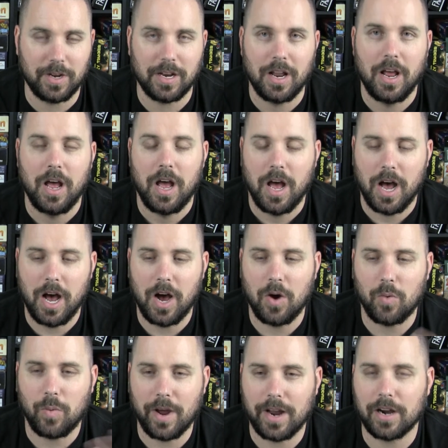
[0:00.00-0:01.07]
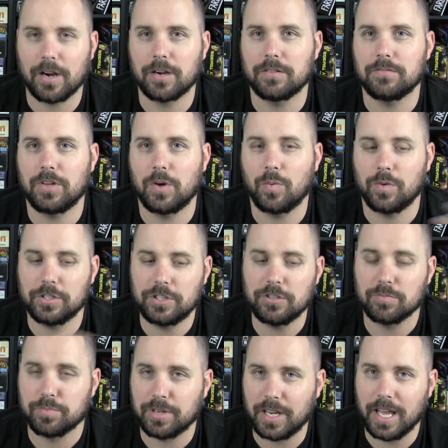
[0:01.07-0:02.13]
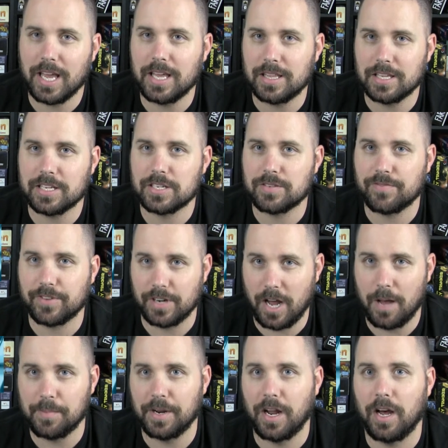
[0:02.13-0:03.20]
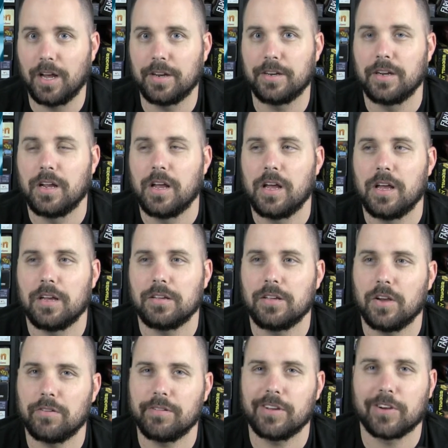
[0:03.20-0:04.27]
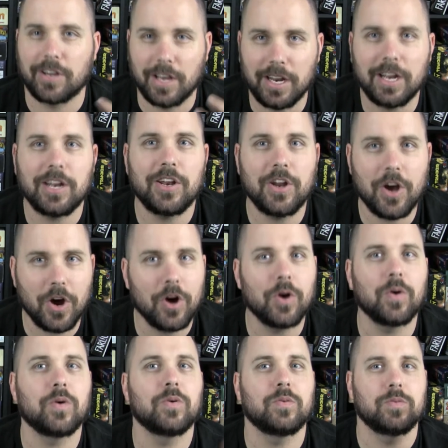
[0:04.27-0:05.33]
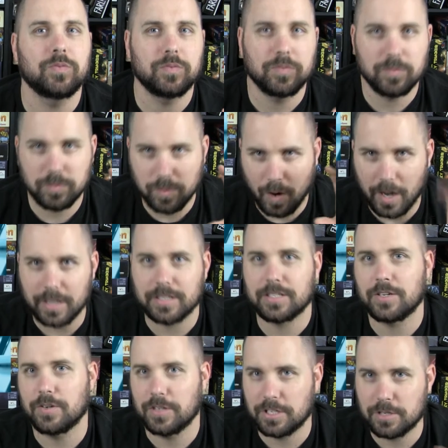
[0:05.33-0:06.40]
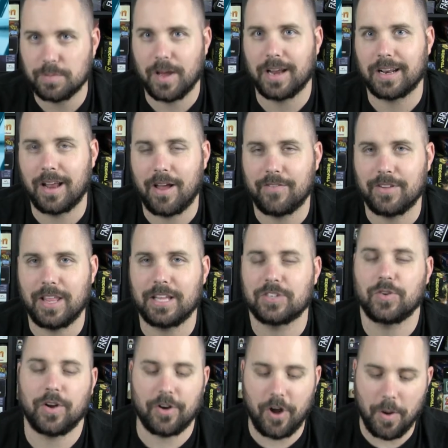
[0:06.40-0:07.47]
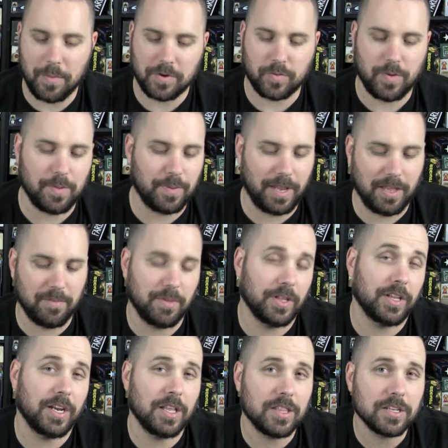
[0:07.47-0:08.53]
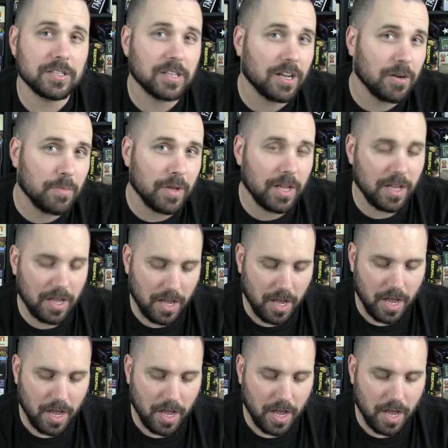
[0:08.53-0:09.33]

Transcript: it, where, you know, once you play this phenomenon, you know, you're gonna know what to expect after that. So I don't know how much replayability there's going to be,